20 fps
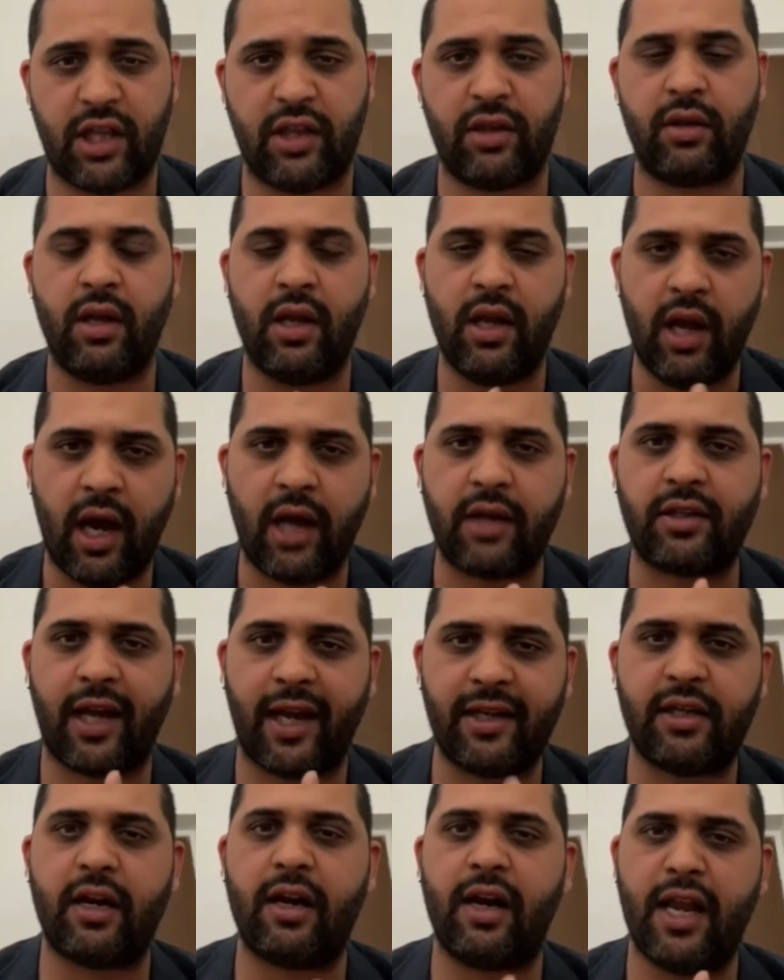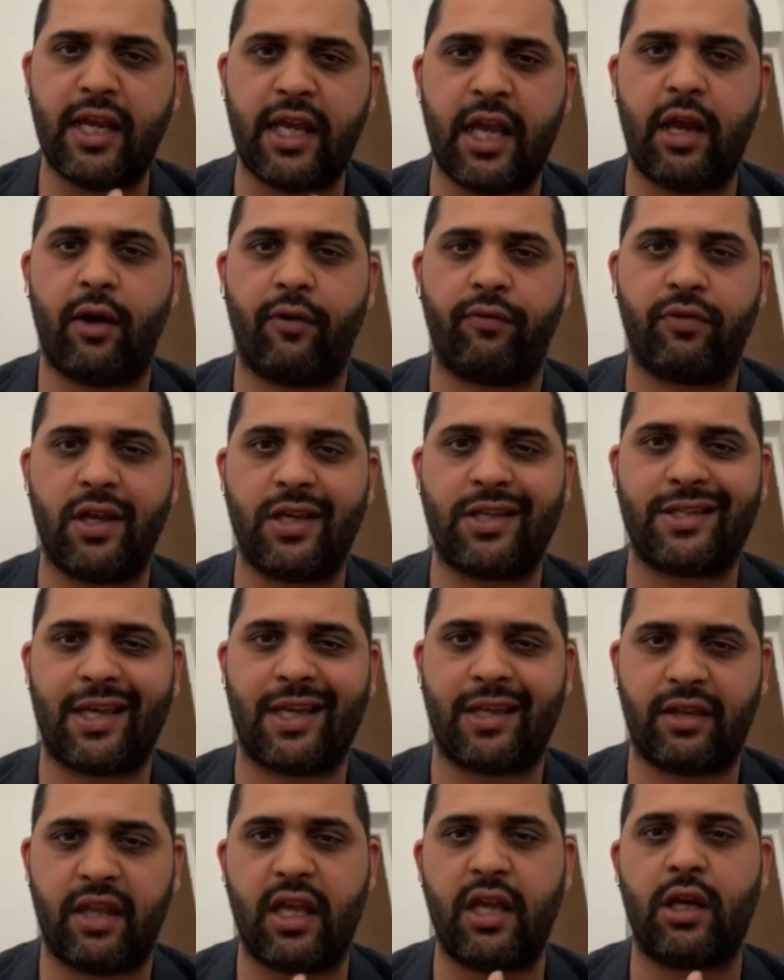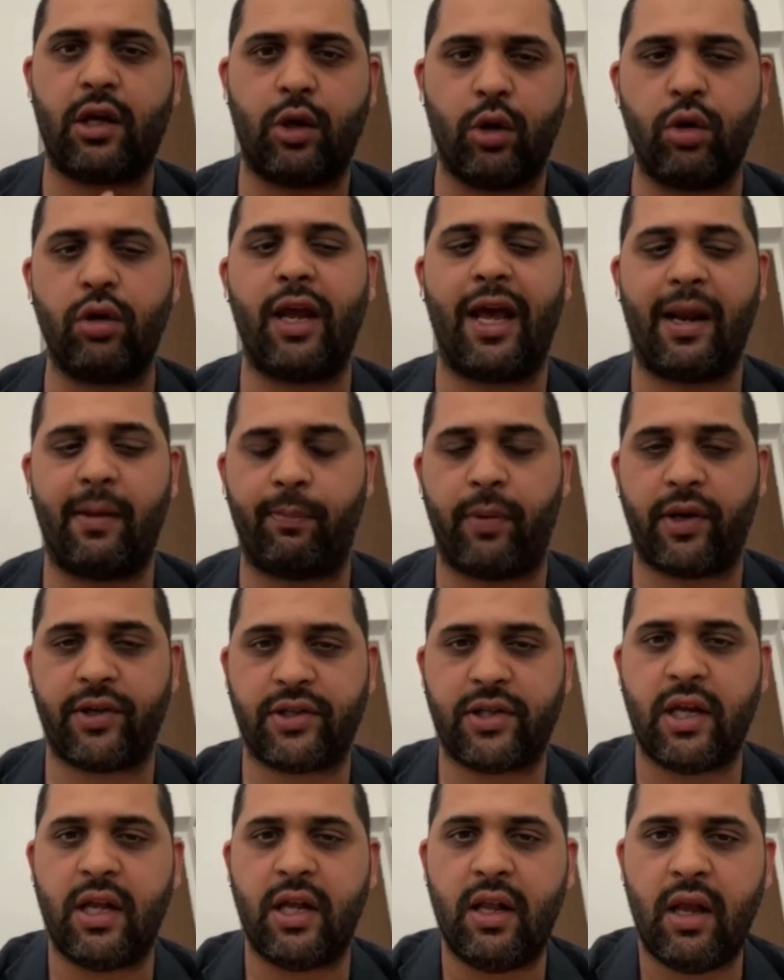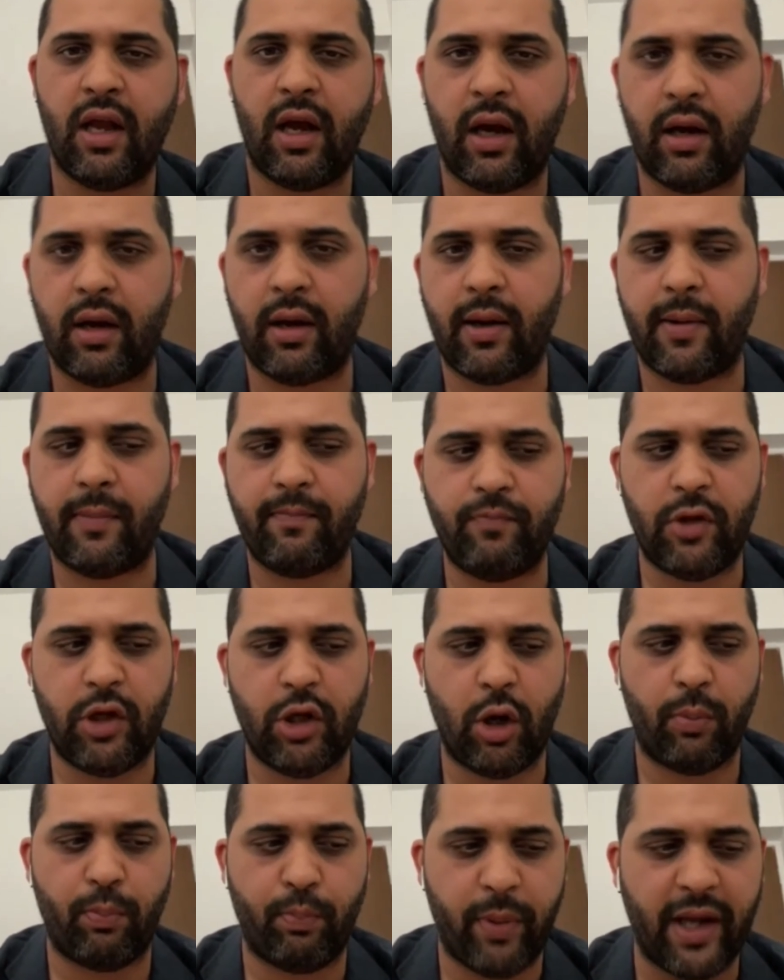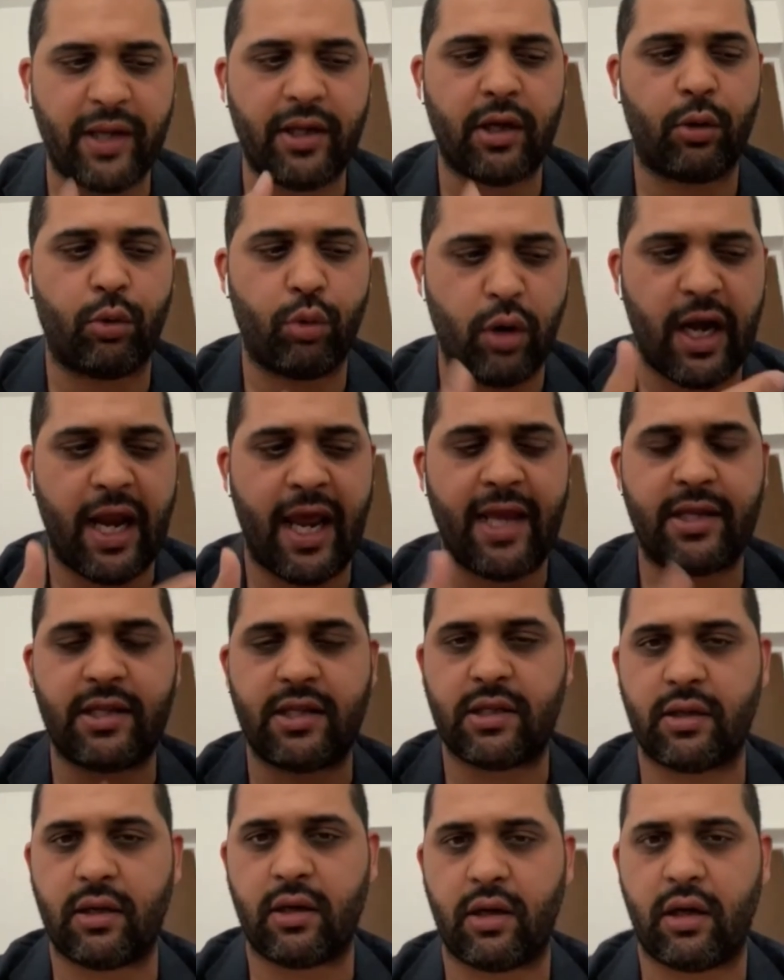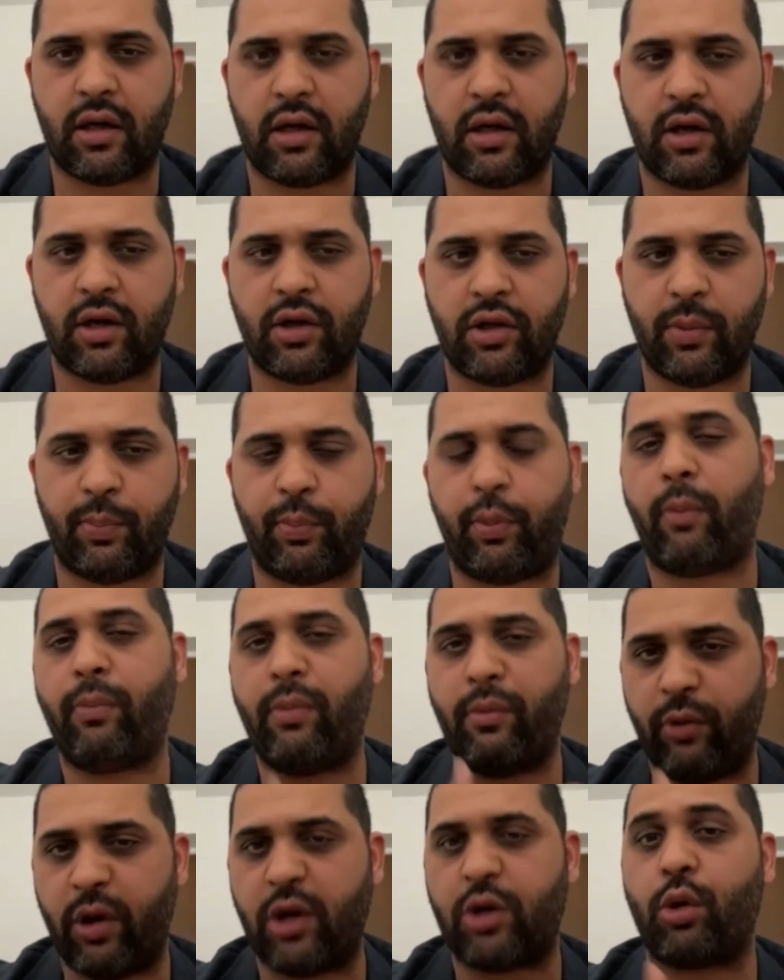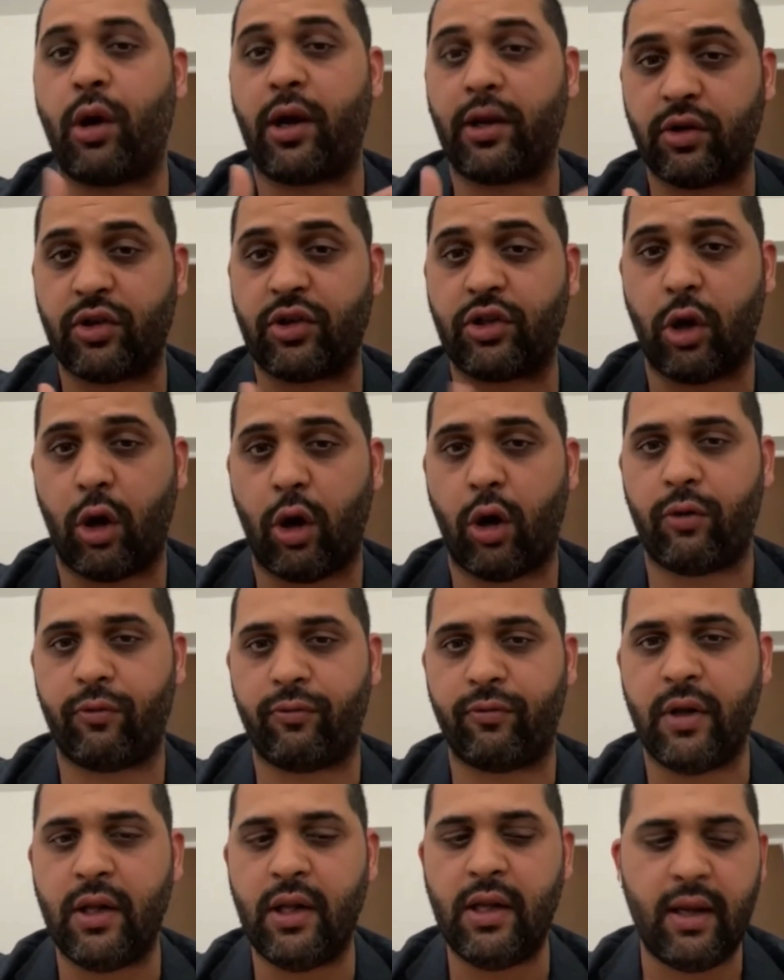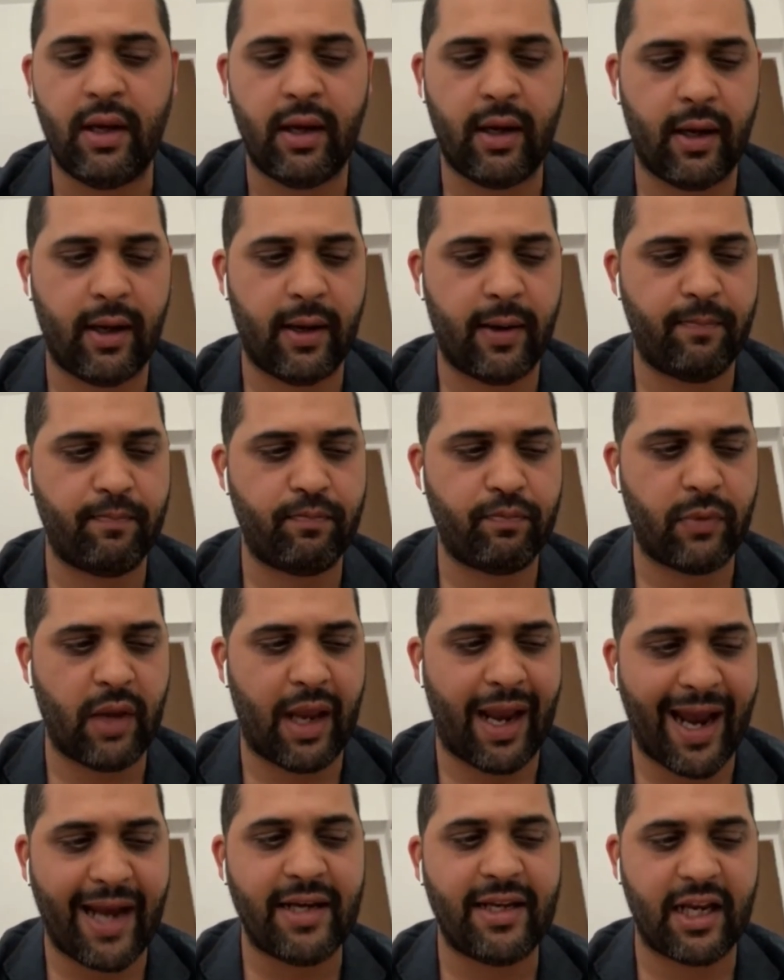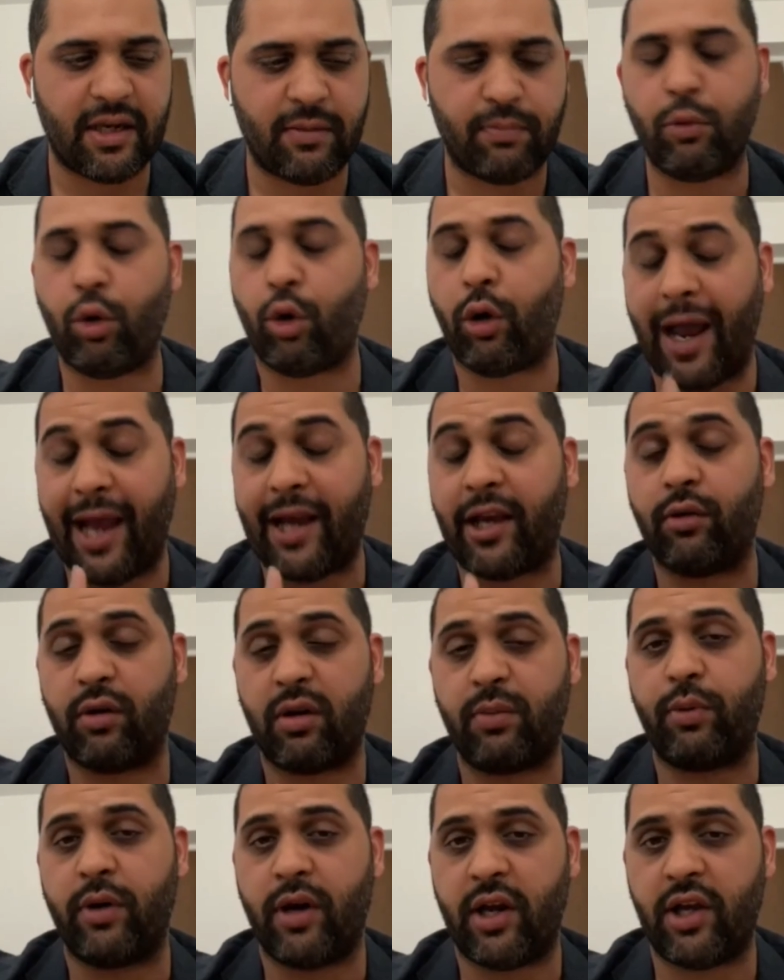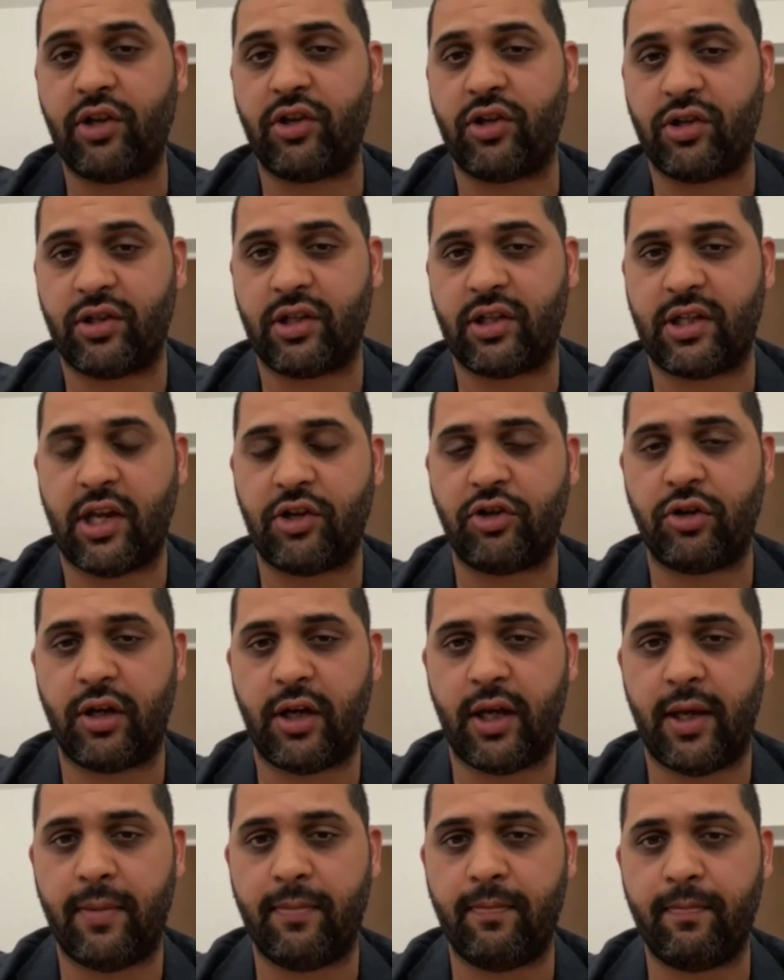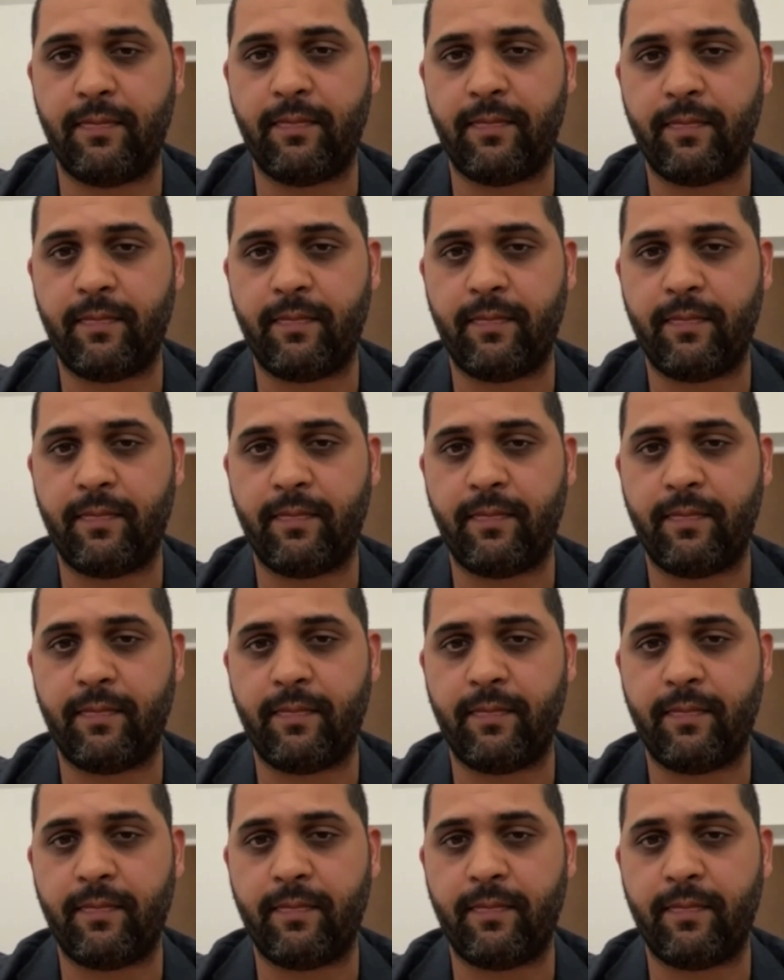And a tighter linking of this, I think, could help us, better relate the problem we're trying to solve and get more accurate predictions, essentially.